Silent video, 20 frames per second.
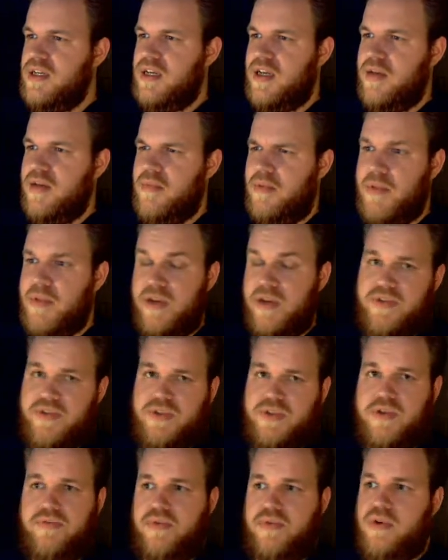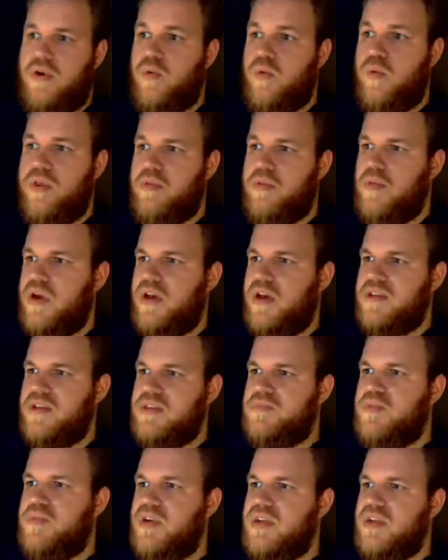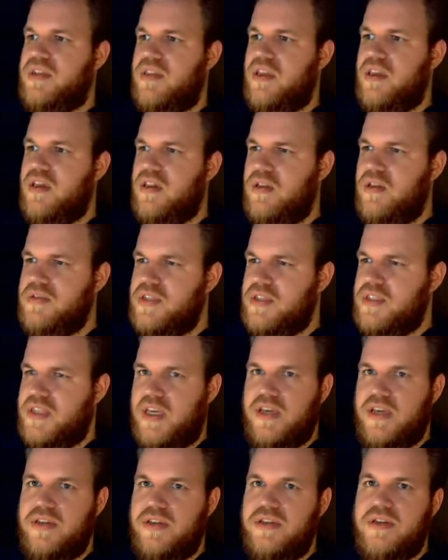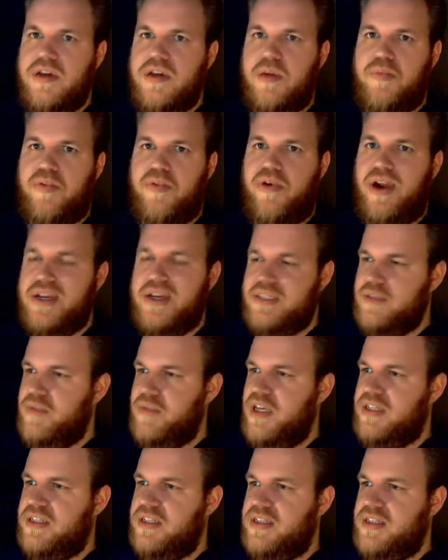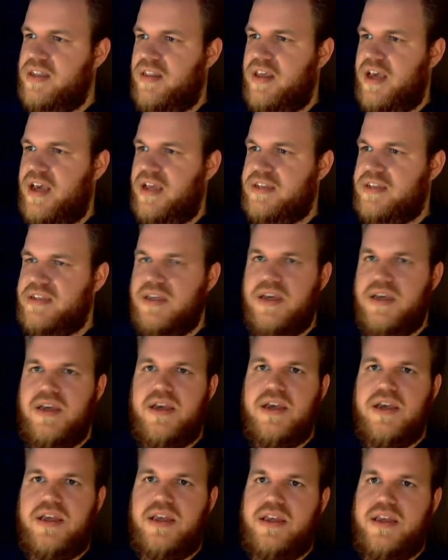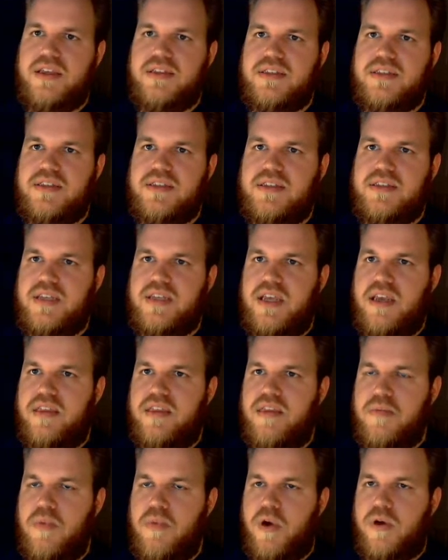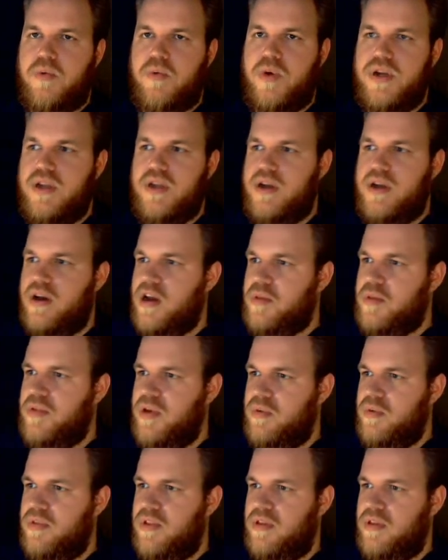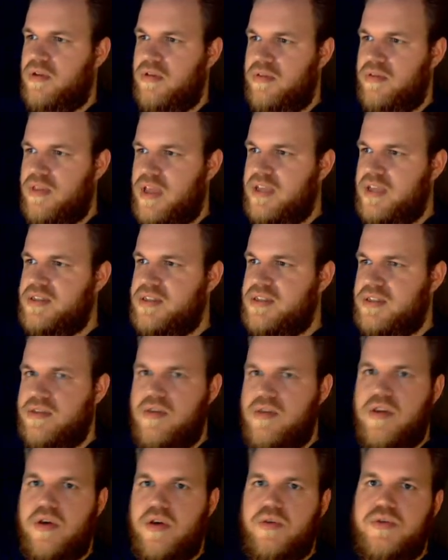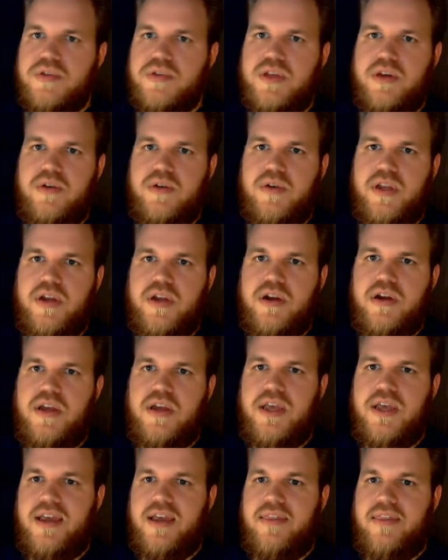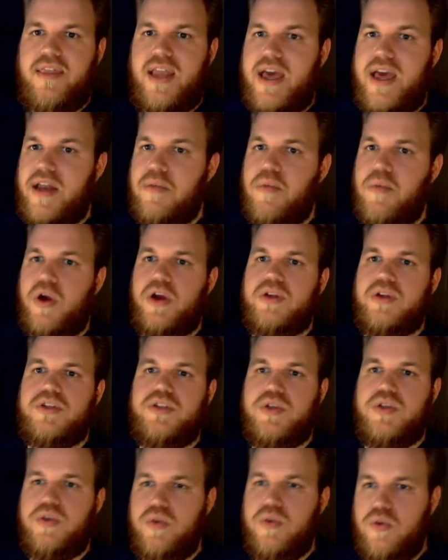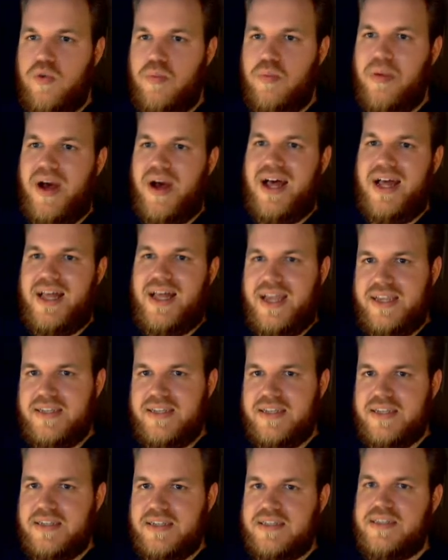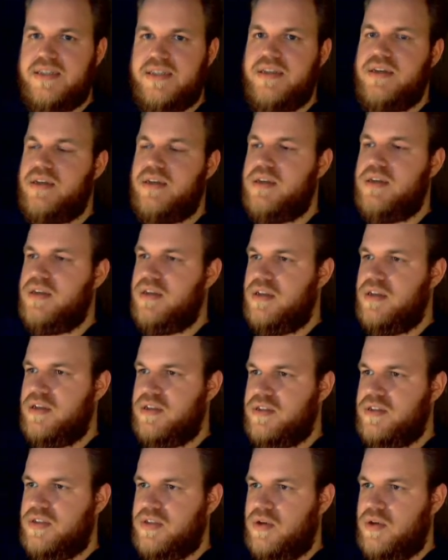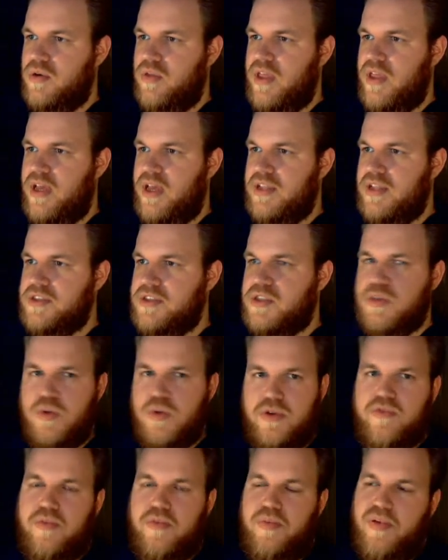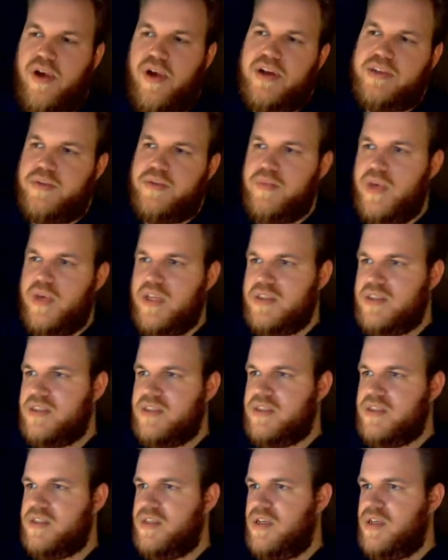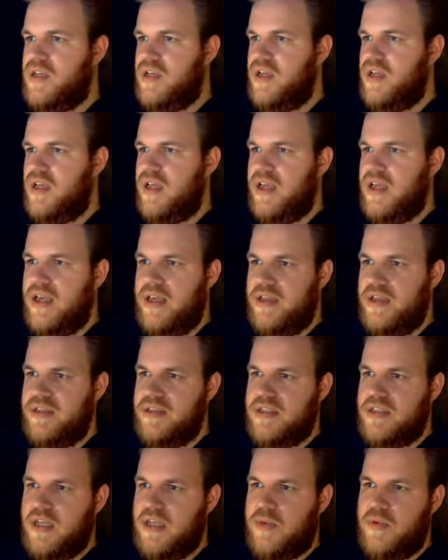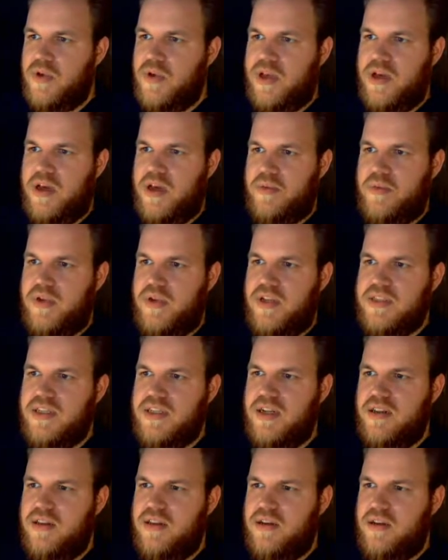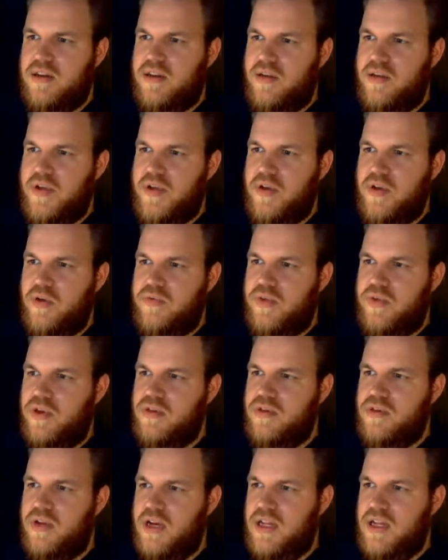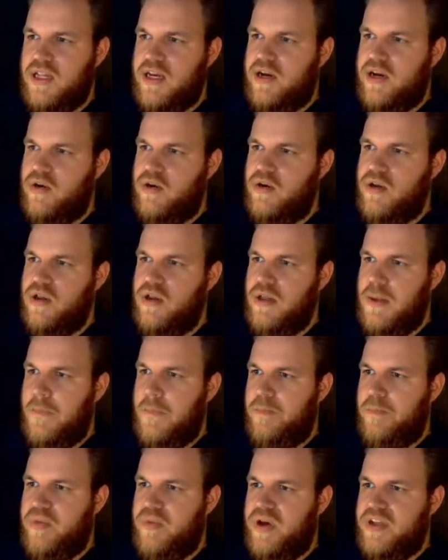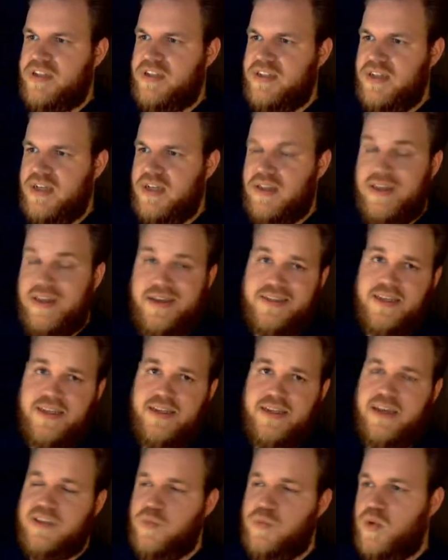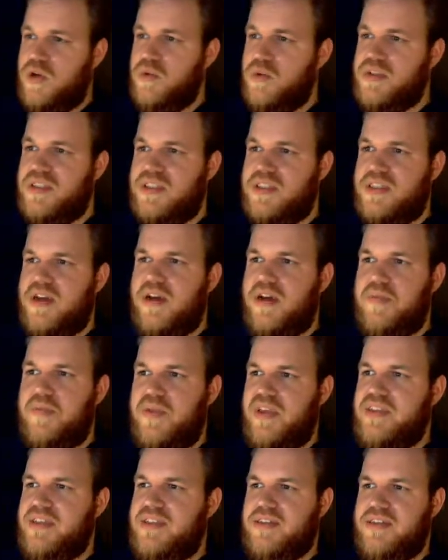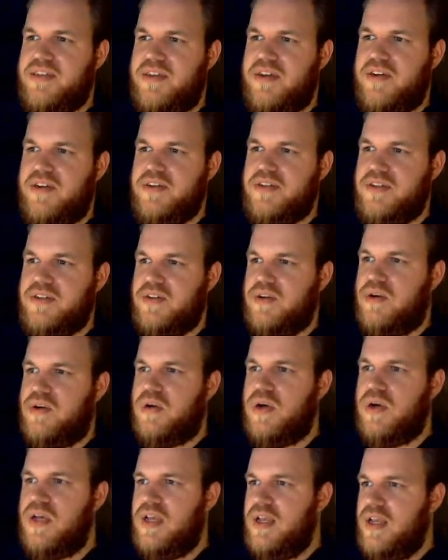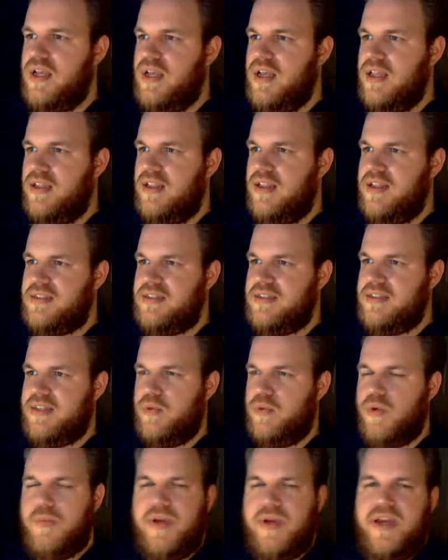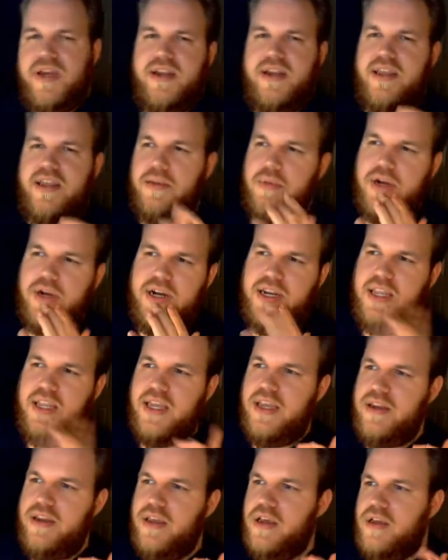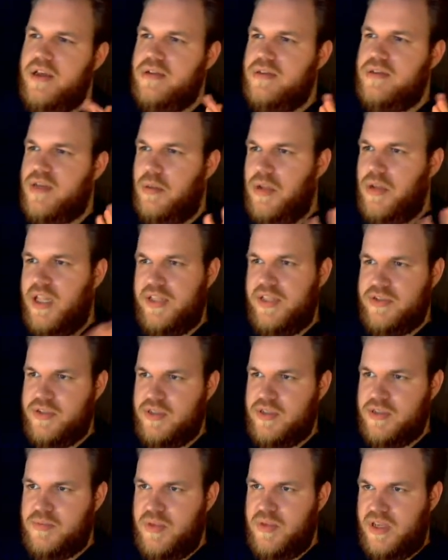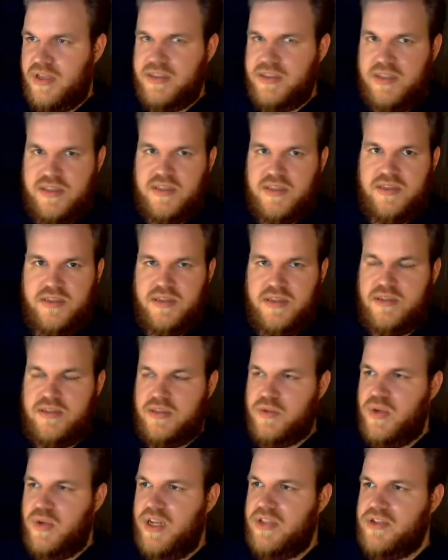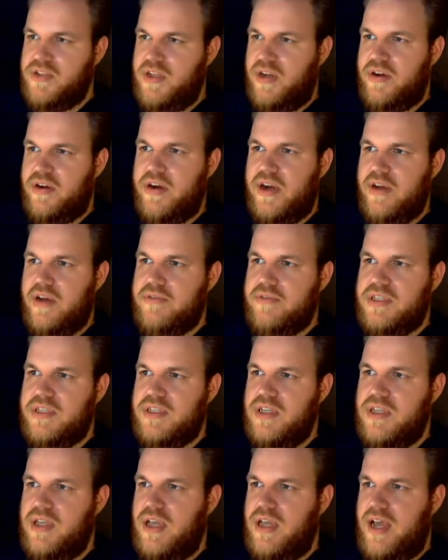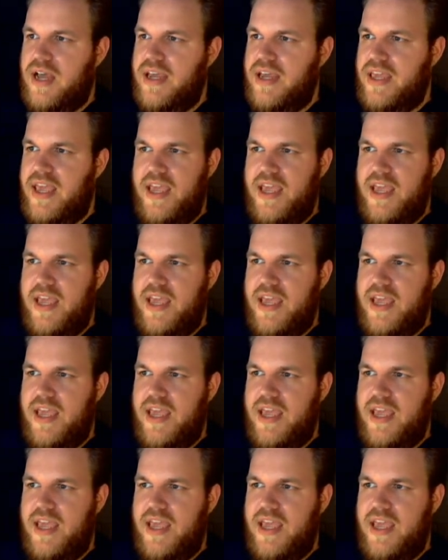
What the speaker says: I'm not even sure if there are with mods, but the closest I can approximate to that is to take the Mark I cockpit with the little nice nose cone here, and then add a Mark II behind it, so that it sort of approximates a double cockpit. It's gonna look a little bit goofy, I allow, but like I said, guys, I'm working with stock pieces here, so let's see, what am I gonna need? I'm gonna need double engines, because it's a twin-engine aircraft. I